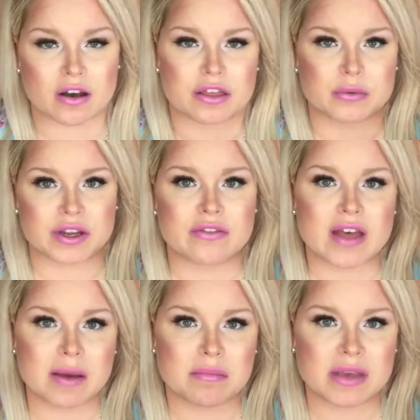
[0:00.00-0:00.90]
all three of
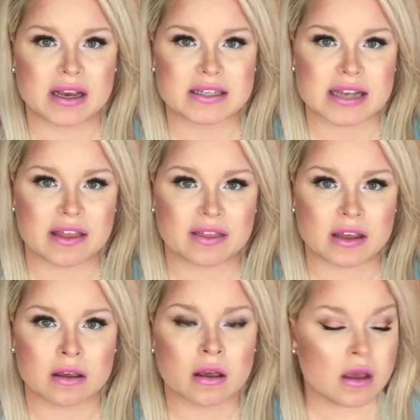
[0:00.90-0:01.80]
them, because I
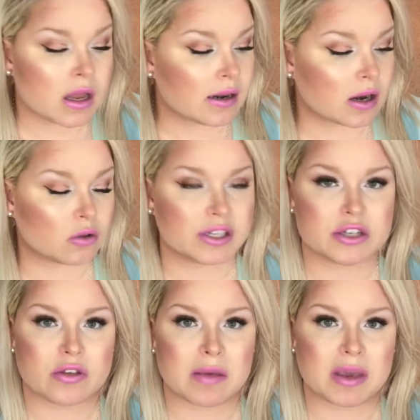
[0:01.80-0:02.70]
think not only
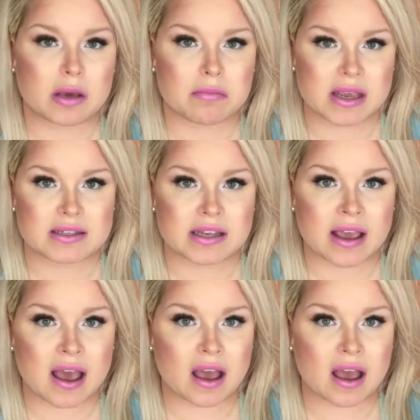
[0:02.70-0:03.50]
do they make amazing